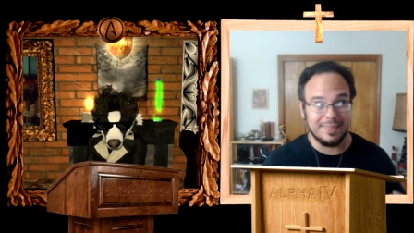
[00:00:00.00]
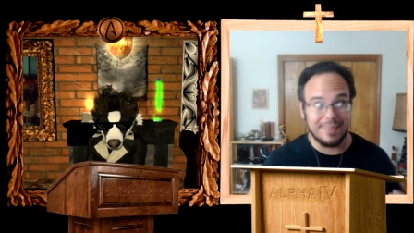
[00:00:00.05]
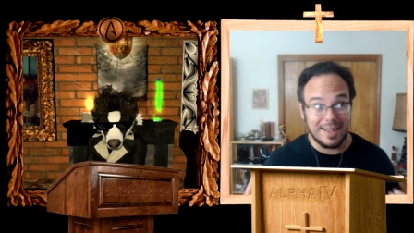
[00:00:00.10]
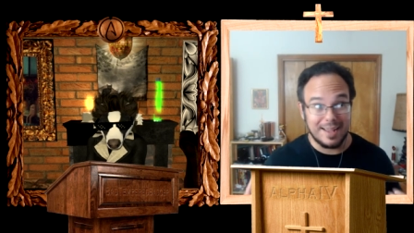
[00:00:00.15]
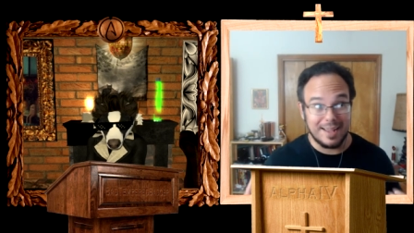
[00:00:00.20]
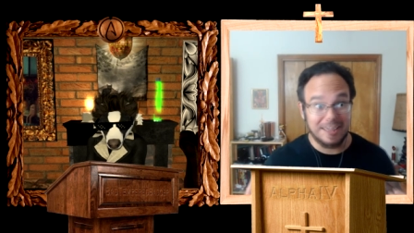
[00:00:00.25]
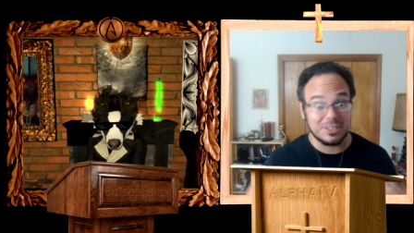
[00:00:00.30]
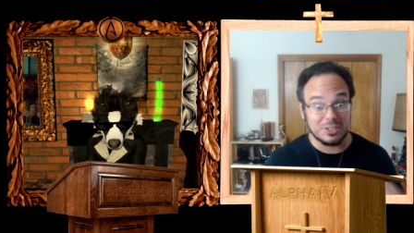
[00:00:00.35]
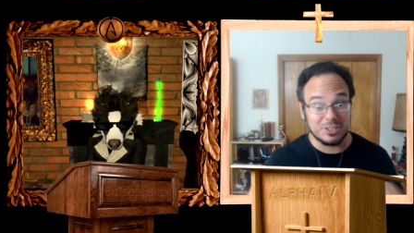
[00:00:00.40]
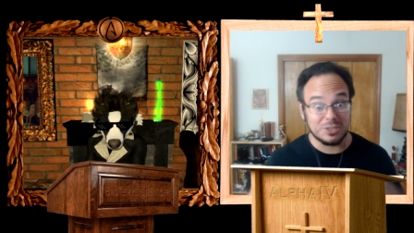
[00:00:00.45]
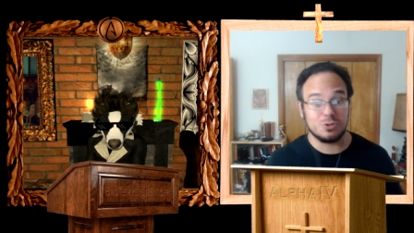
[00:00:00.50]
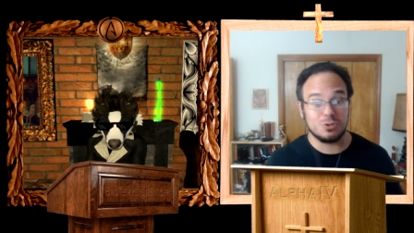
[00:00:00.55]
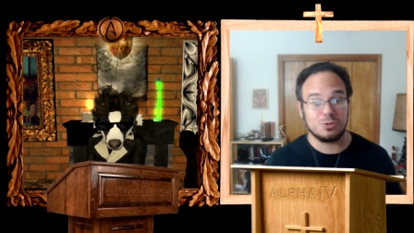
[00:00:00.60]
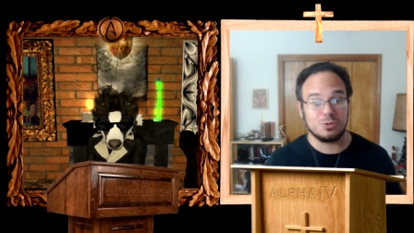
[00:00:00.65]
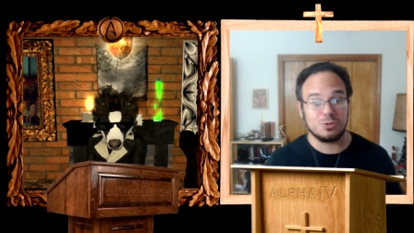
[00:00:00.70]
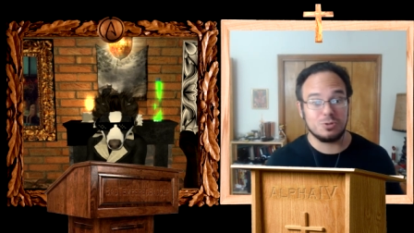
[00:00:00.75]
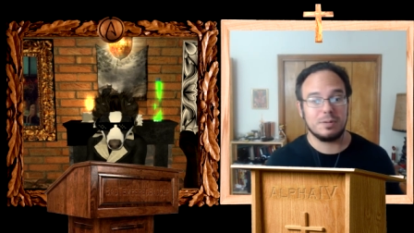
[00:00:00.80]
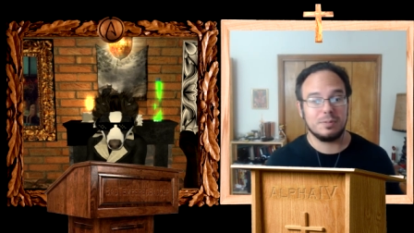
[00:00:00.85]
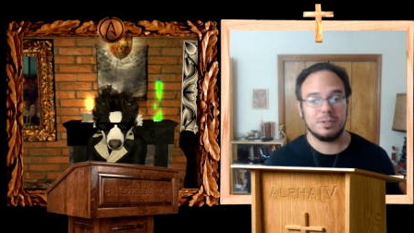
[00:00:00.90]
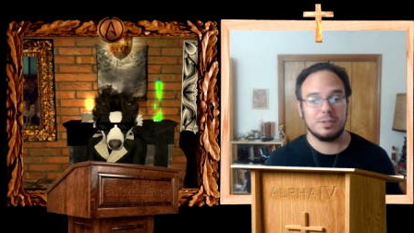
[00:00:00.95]
that's
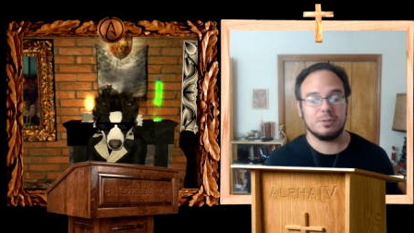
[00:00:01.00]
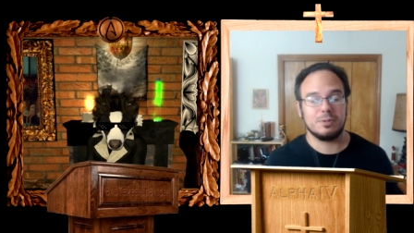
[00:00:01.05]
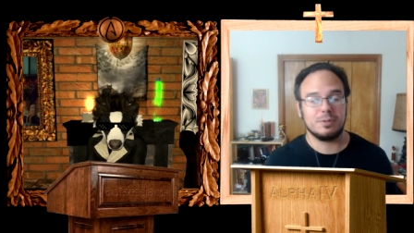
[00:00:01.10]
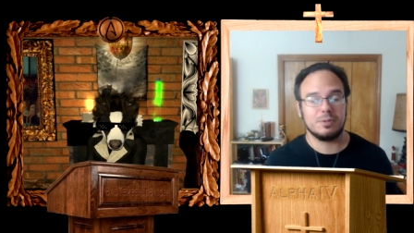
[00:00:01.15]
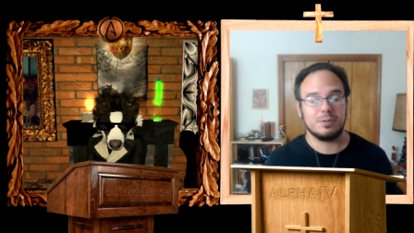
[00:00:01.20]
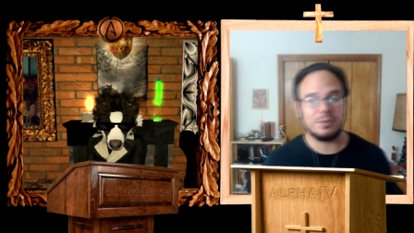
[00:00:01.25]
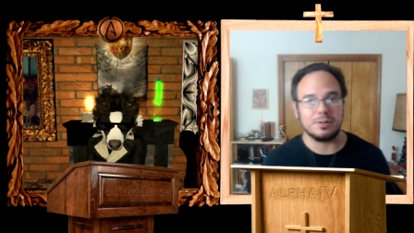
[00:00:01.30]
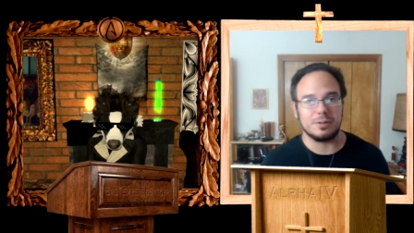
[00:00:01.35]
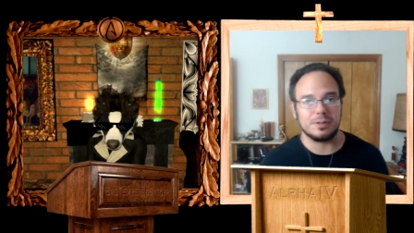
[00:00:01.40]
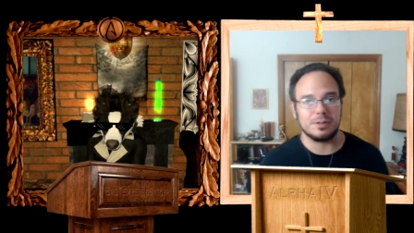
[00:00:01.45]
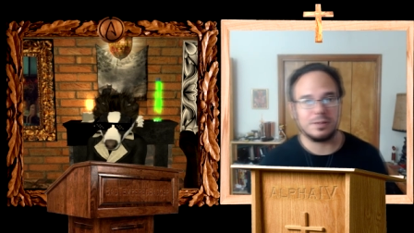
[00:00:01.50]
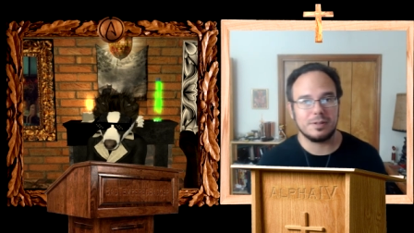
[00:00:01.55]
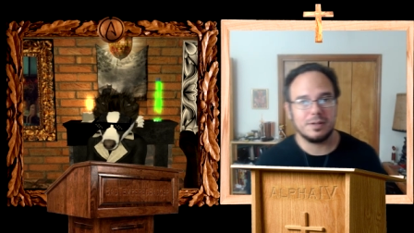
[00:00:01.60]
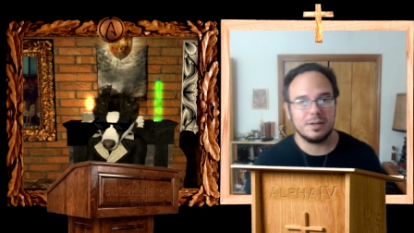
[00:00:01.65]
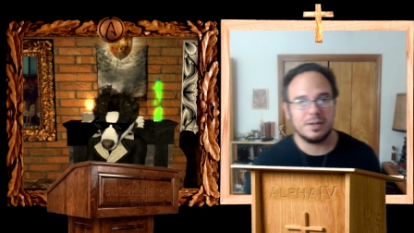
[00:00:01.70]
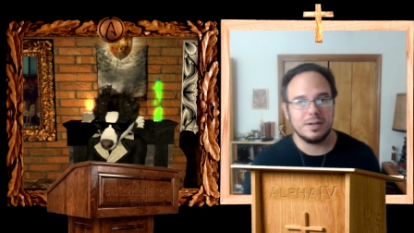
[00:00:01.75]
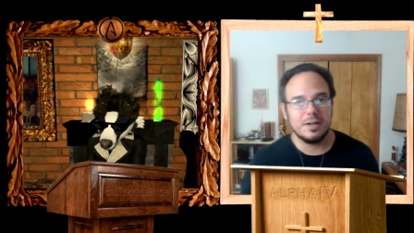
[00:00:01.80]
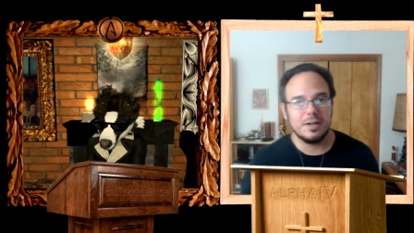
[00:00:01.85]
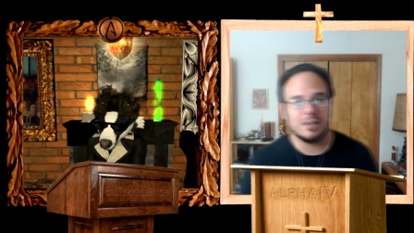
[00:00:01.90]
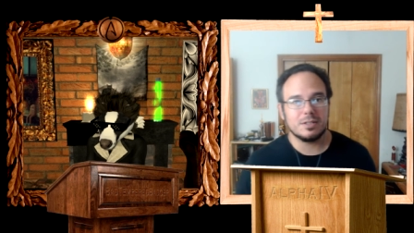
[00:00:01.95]
incredibly rude.
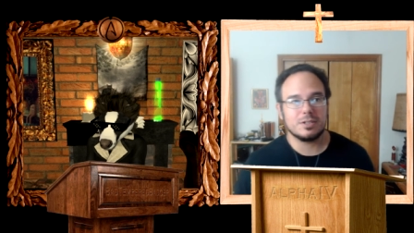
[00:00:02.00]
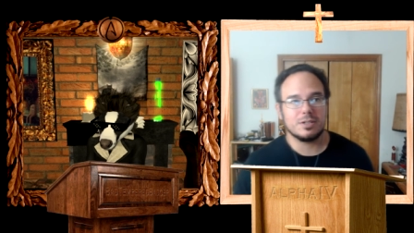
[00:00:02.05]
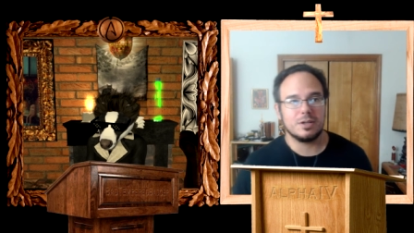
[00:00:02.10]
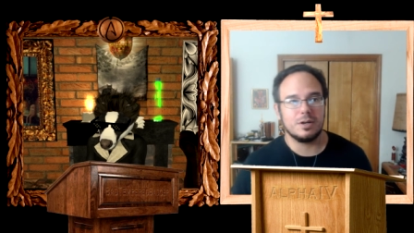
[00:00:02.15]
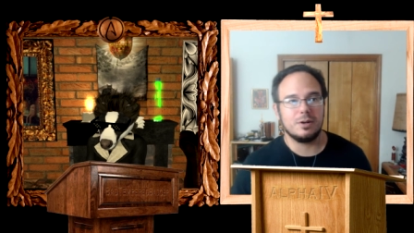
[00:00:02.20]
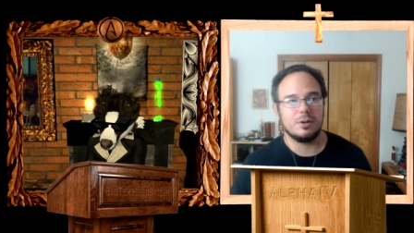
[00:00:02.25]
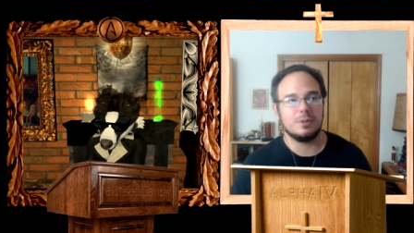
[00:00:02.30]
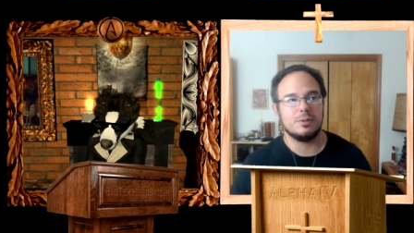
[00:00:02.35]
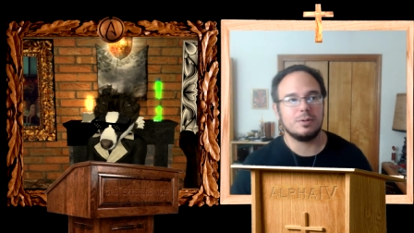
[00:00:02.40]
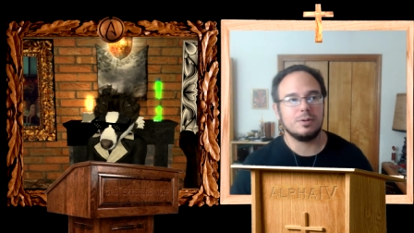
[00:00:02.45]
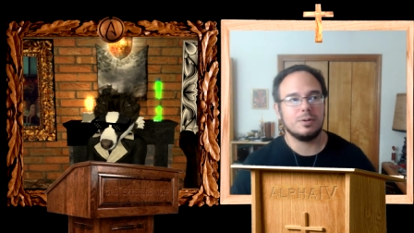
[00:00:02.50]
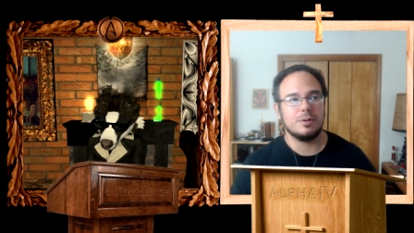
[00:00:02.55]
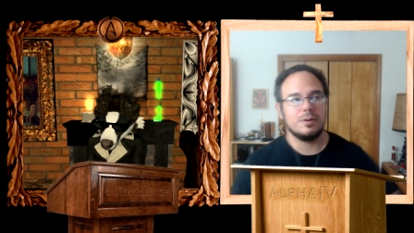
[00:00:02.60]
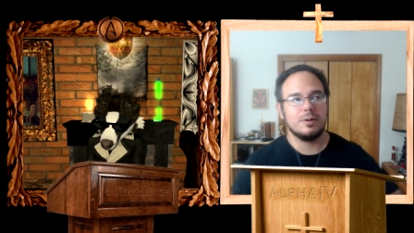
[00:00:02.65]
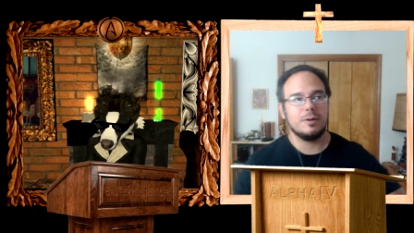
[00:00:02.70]
So